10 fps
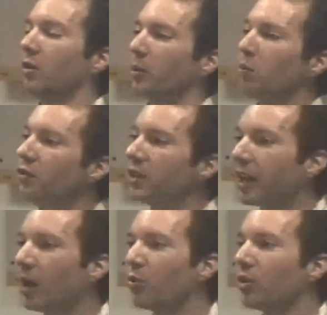moving
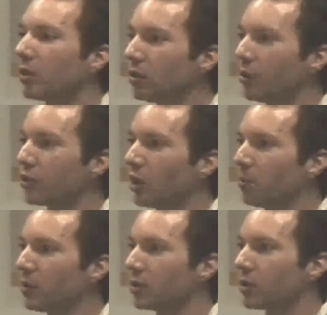camera,
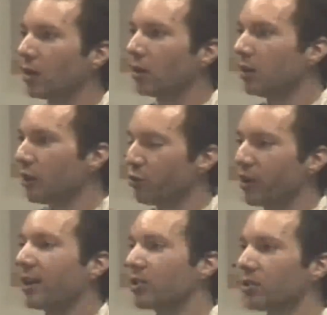close-ups,
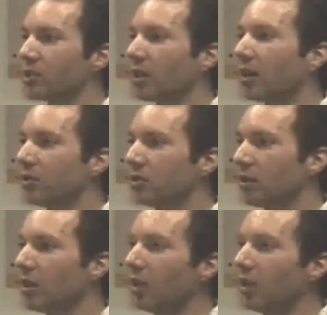reaction shots,